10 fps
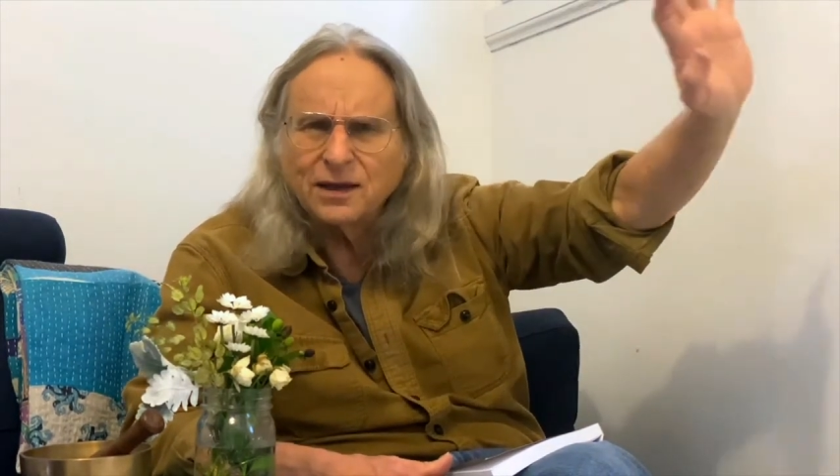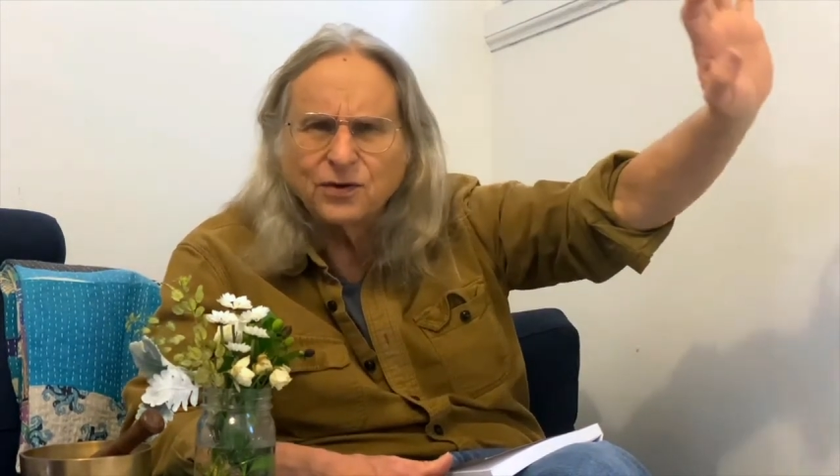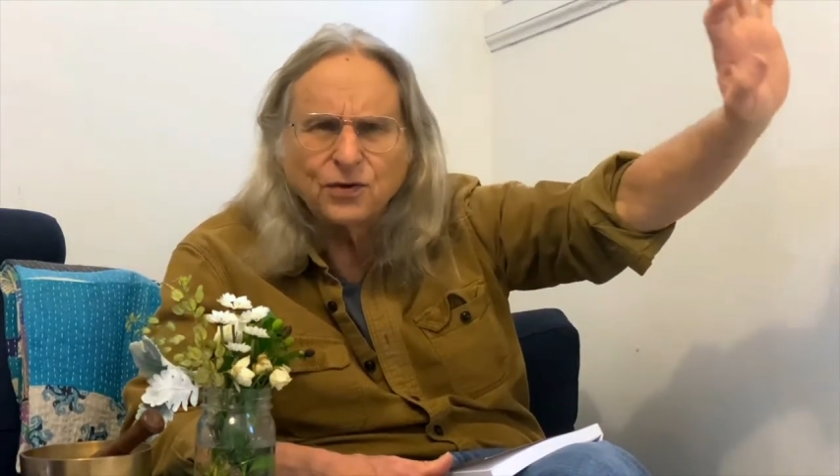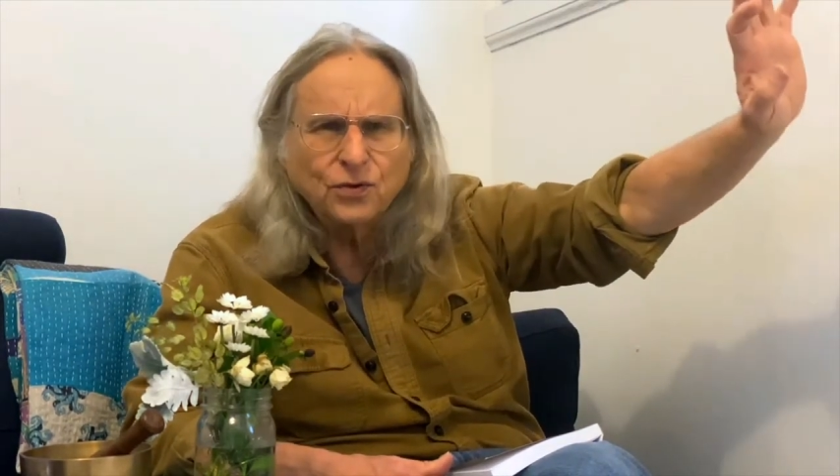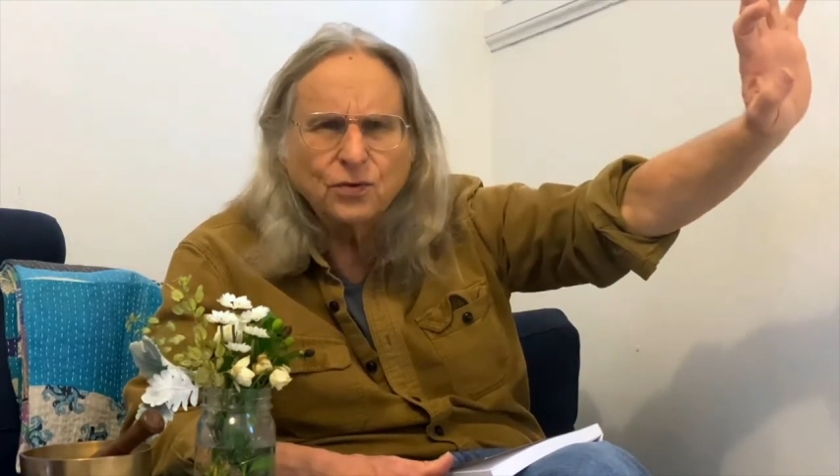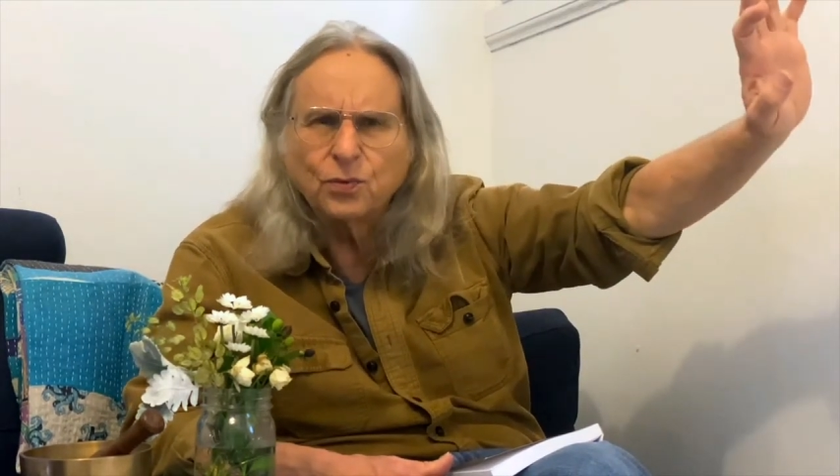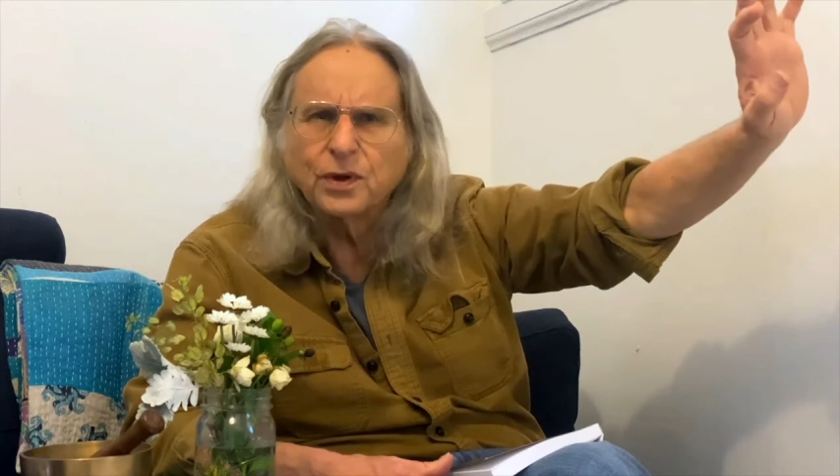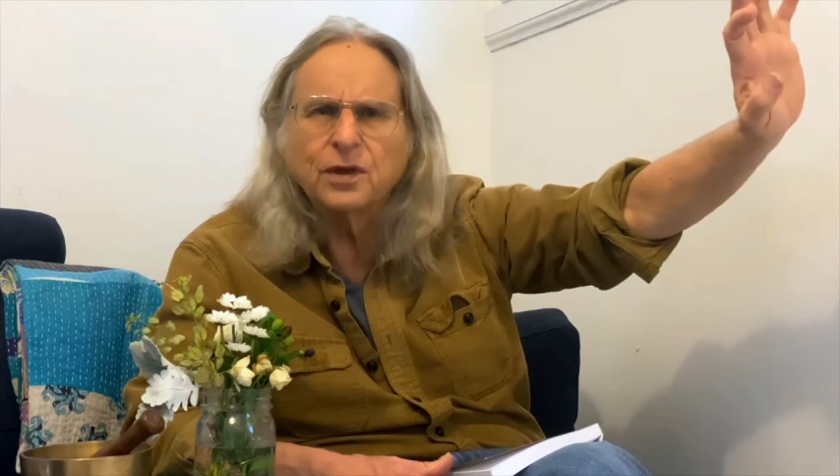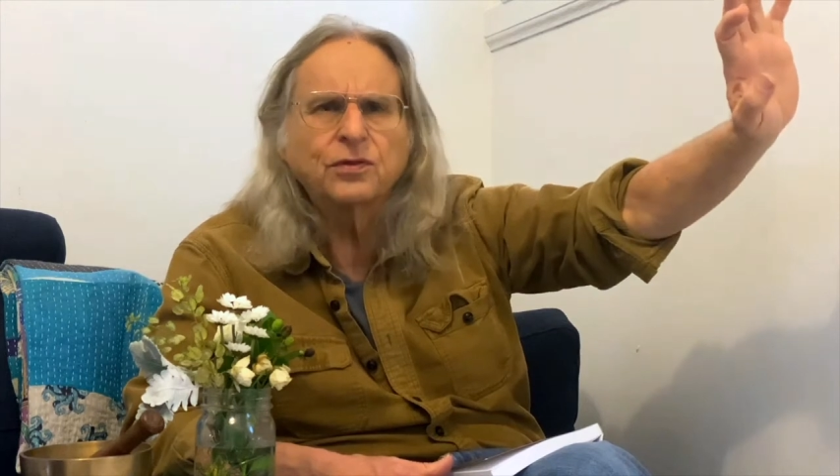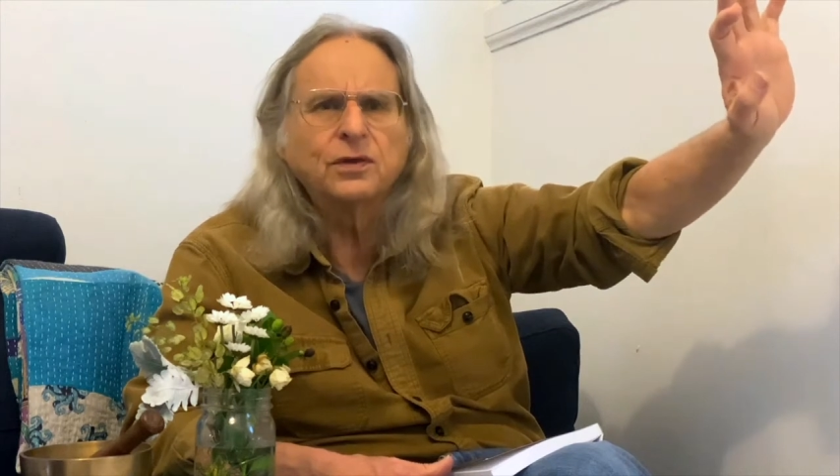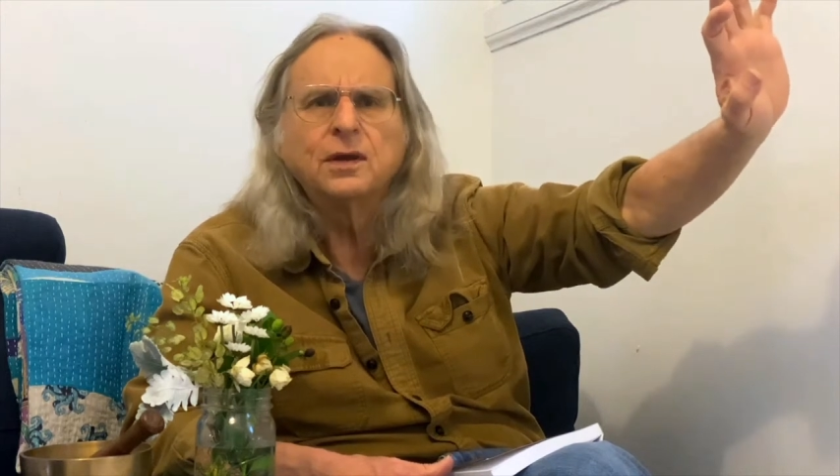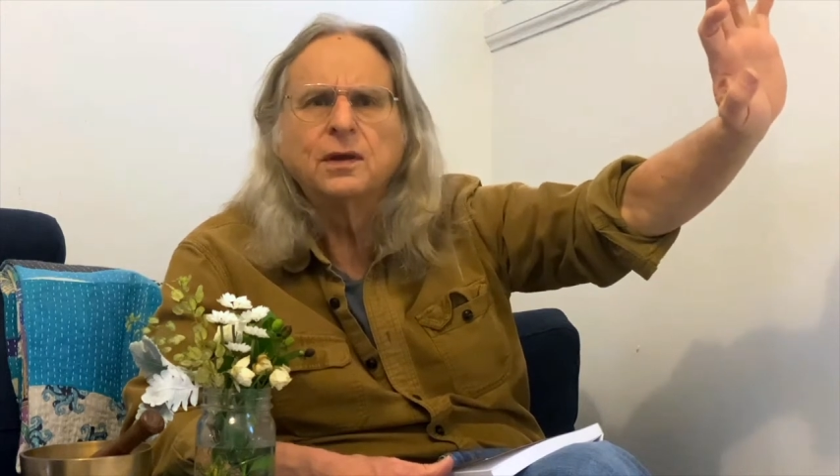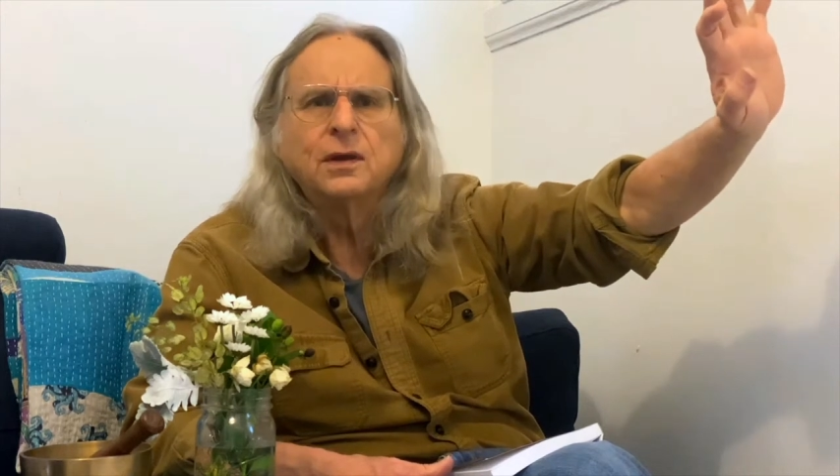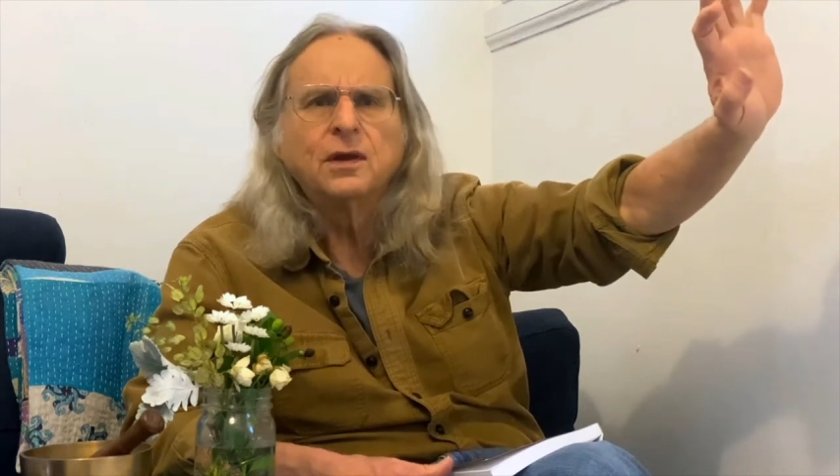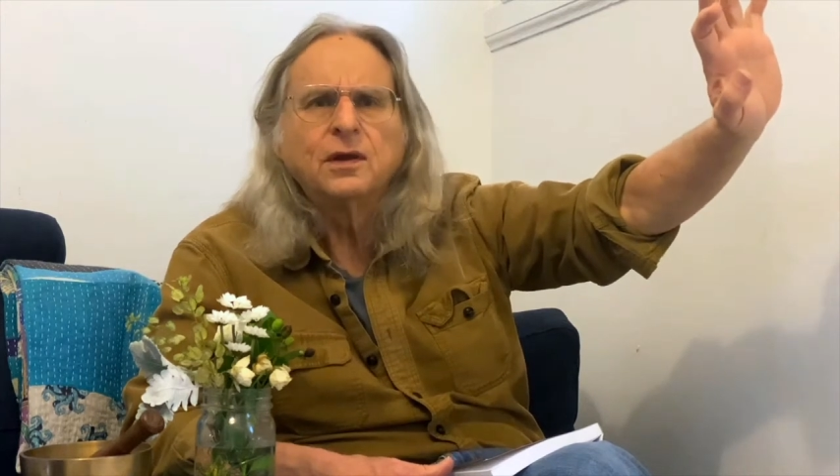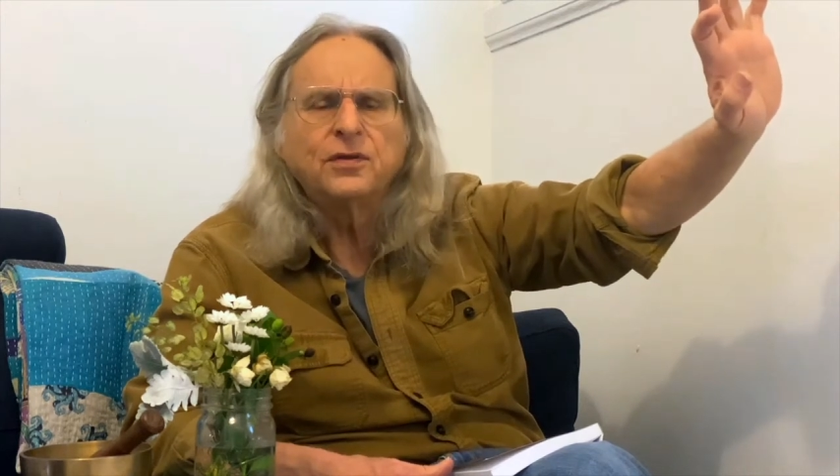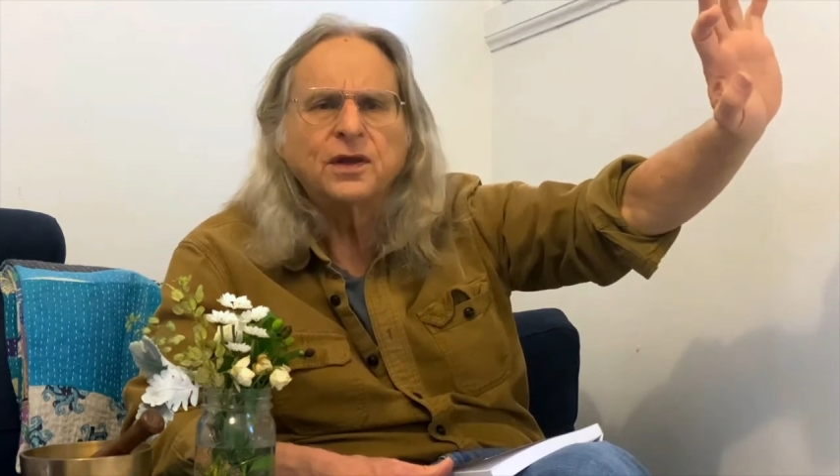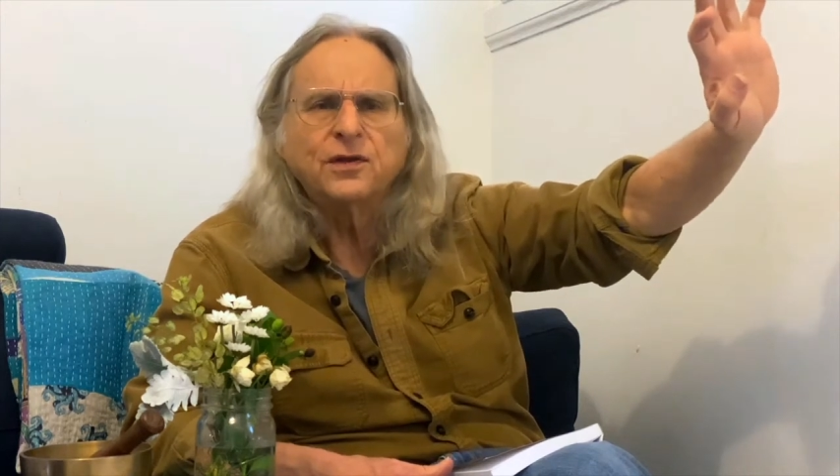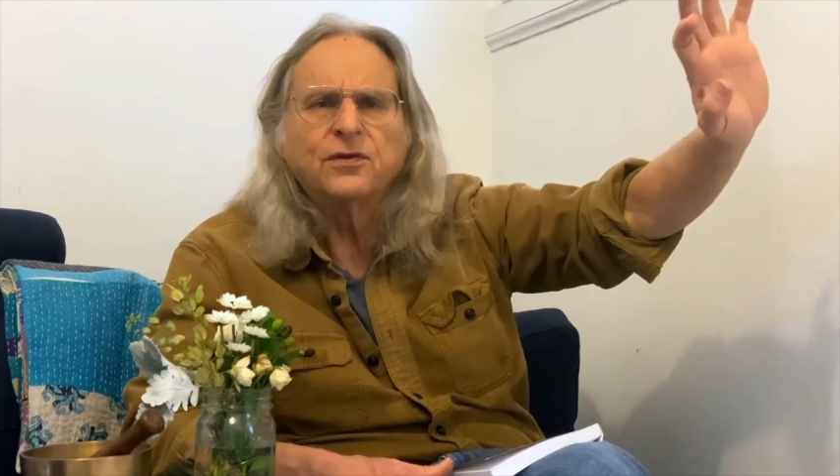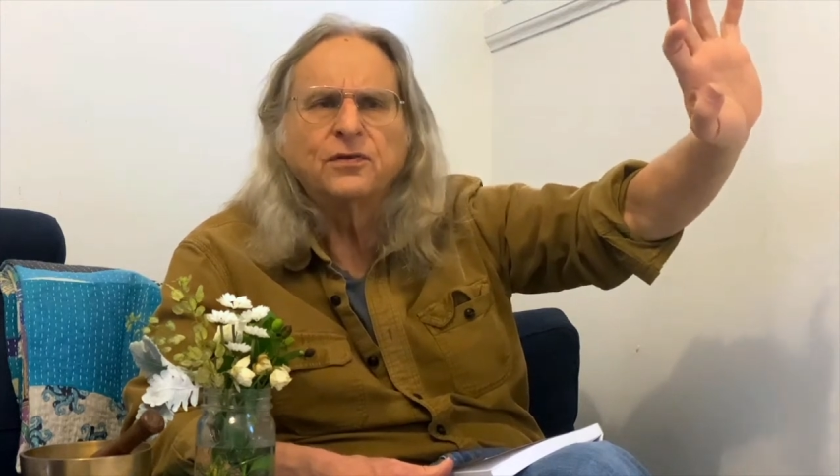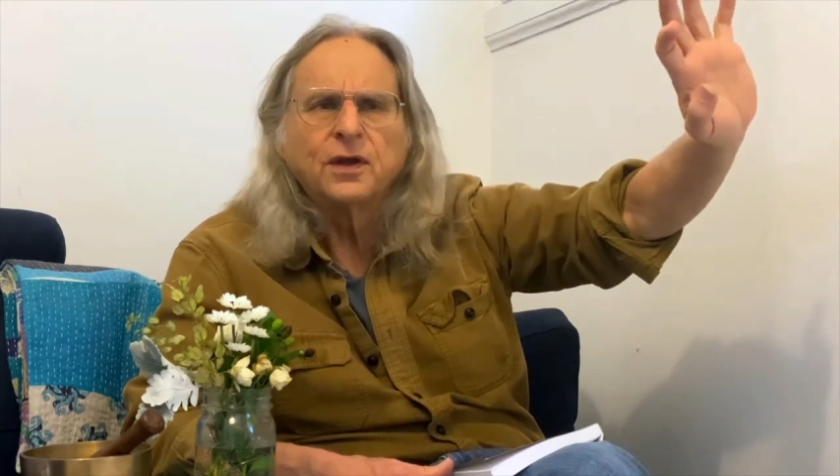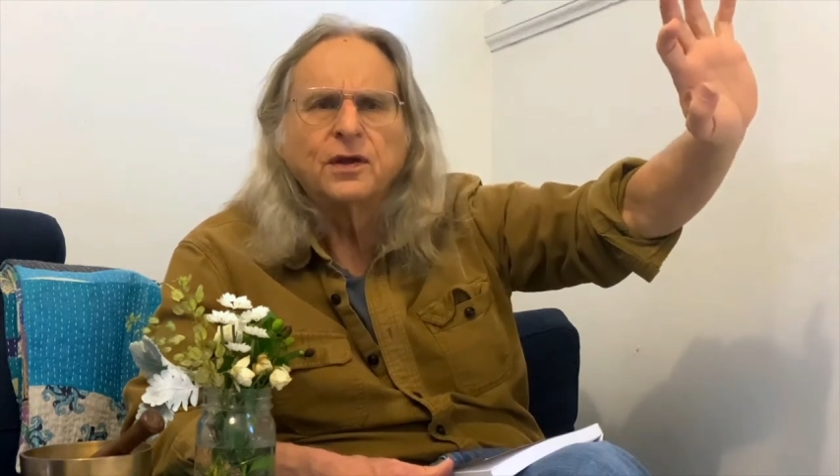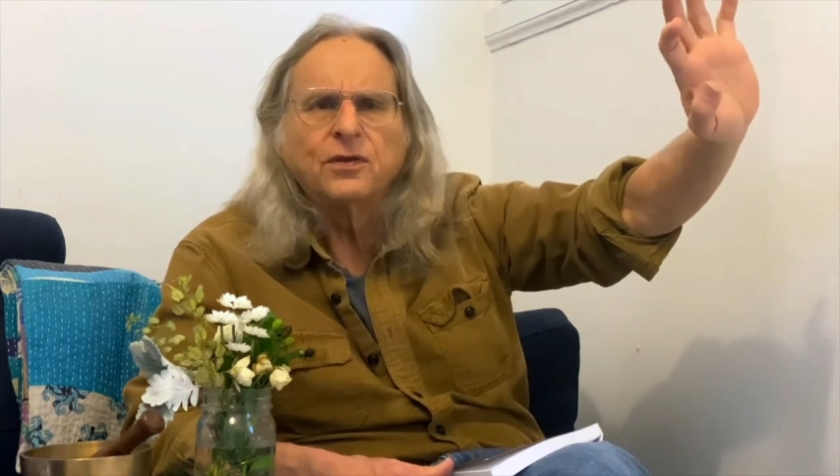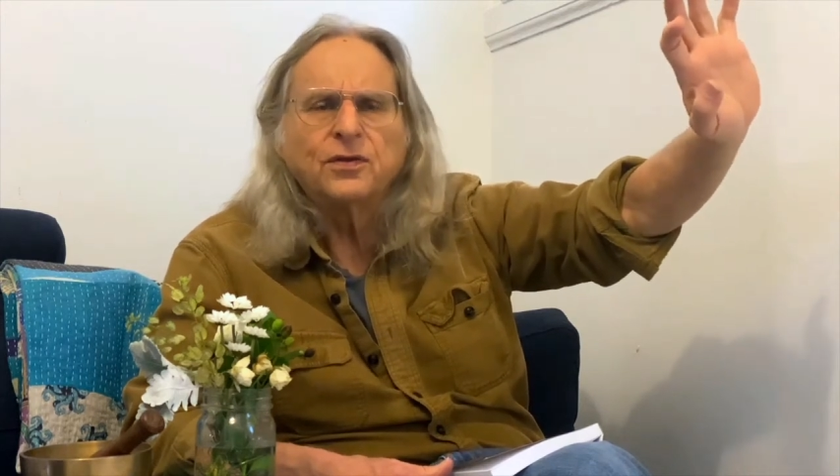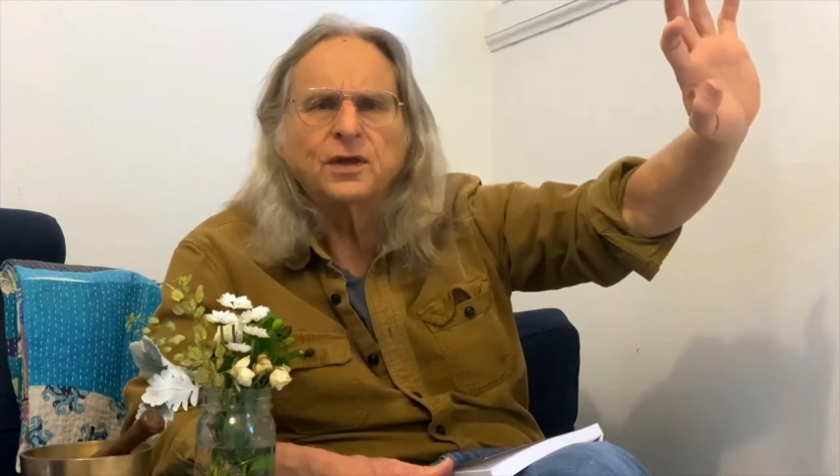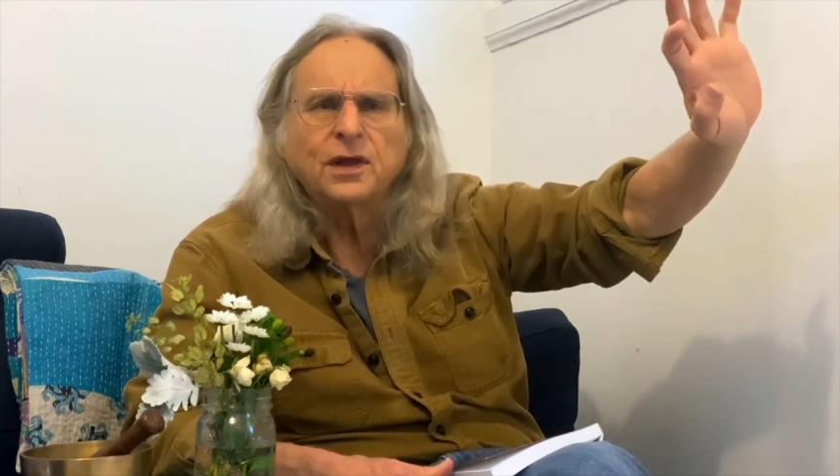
anything to do with these,